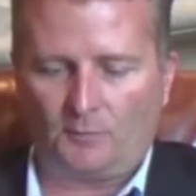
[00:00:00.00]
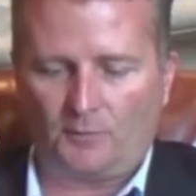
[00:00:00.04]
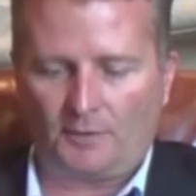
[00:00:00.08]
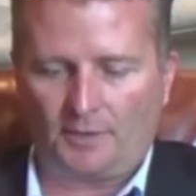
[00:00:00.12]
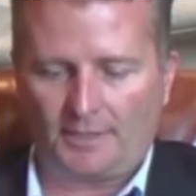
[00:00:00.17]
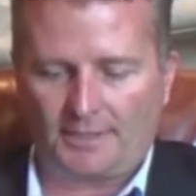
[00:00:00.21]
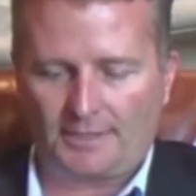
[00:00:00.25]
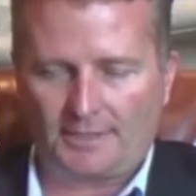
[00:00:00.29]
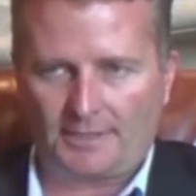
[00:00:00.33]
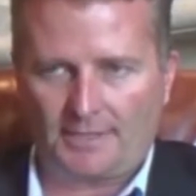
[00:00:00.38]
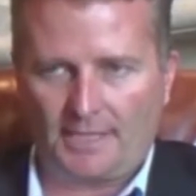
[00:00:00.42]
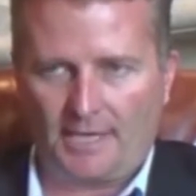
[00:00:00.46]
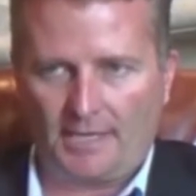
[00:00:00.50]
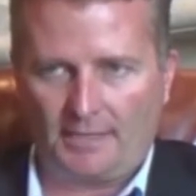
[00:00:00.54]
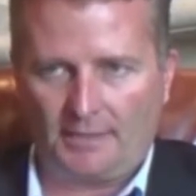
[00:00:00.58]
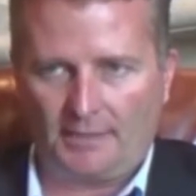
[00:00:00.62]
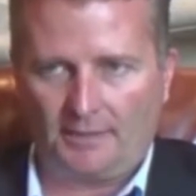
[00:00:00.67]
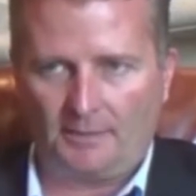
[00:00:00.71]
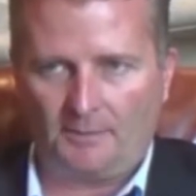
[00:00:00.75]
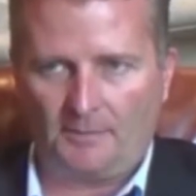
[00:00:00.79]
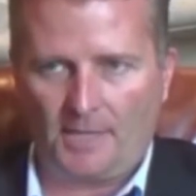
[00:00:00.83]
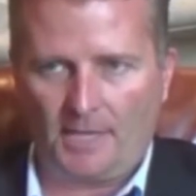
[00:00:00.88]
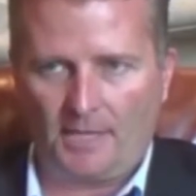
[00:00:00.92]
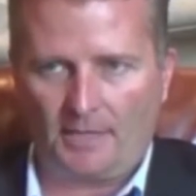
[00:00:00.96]
We're
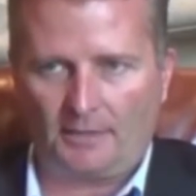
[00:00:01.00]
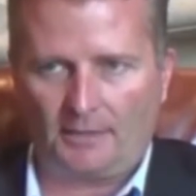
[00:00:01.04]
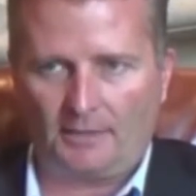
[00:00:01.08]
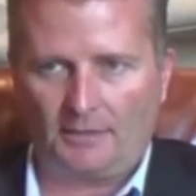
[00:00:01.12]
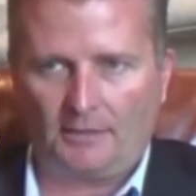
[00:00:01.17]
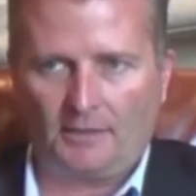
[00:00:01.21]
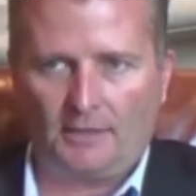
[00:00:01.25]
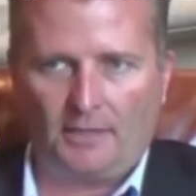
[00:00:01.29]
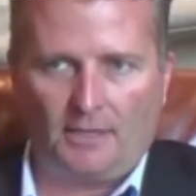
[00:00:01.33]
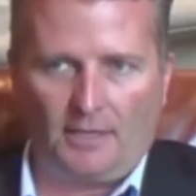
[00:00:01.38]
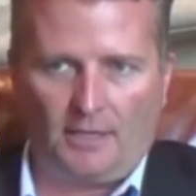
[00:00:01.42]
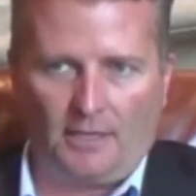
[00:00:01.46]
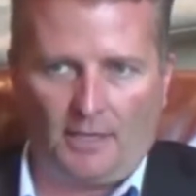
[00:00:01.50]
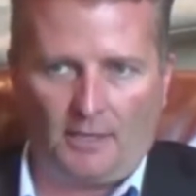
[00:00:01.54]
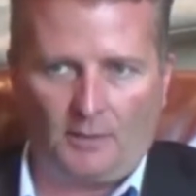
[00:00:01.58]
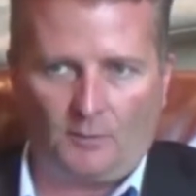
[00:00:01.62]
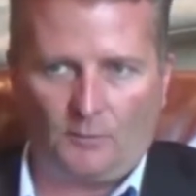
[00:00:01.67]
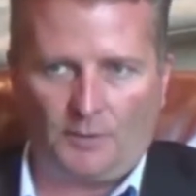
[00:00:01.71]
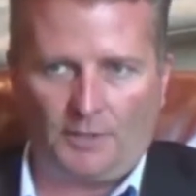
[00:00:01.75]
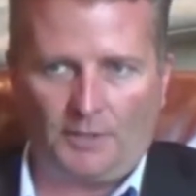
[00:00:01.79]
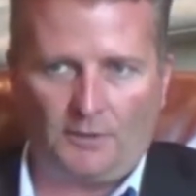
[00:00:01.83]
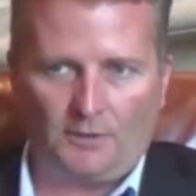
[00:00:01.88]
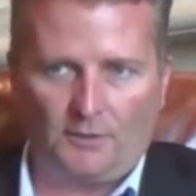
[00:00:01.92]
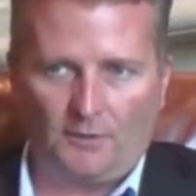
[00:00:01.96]
excited about it,
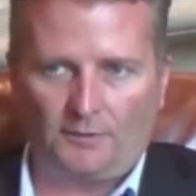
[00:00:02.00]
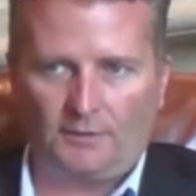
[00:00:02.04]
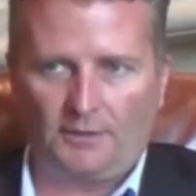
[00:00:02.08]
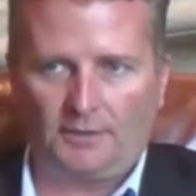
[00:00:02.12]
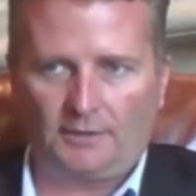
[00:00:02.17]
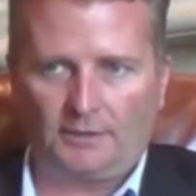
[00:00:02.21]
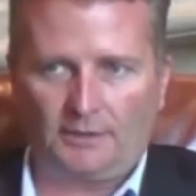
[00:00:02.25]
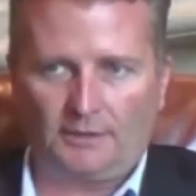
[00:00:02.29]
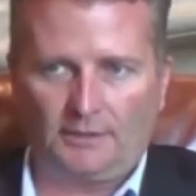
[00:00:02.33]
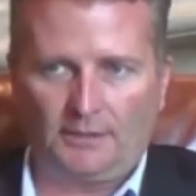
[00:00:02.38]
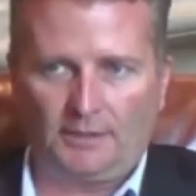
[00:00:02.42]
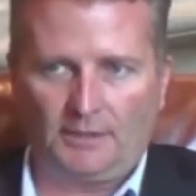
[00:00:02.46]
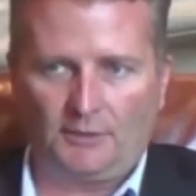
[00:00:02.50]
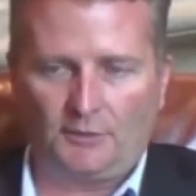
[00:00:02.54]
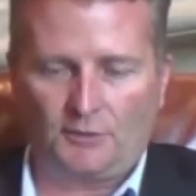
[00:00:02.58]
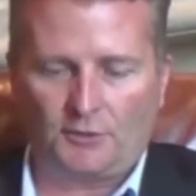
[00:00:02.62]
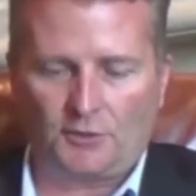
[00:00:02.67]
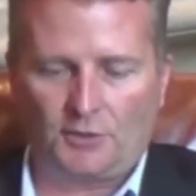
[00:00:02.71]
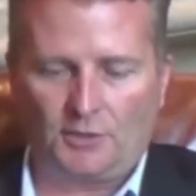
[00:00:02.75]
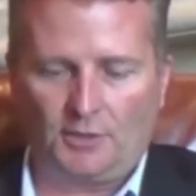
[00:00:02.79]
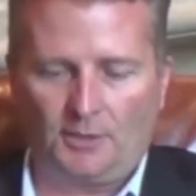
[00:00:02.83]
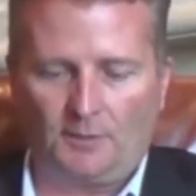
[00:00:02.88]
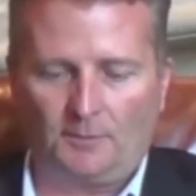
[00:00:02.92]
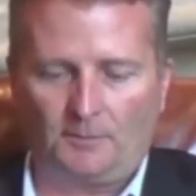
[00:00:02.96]
and we know that the
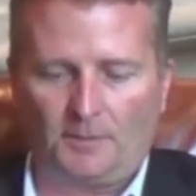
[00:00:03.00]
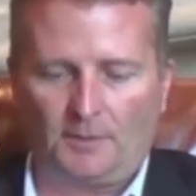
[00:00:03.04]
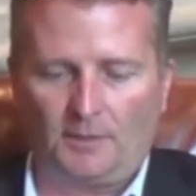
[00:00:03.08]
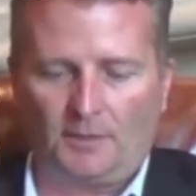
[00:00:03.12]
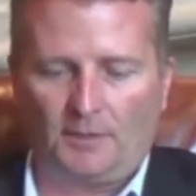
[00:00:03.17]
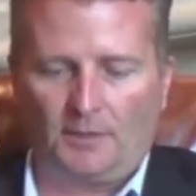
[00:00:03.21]
leadership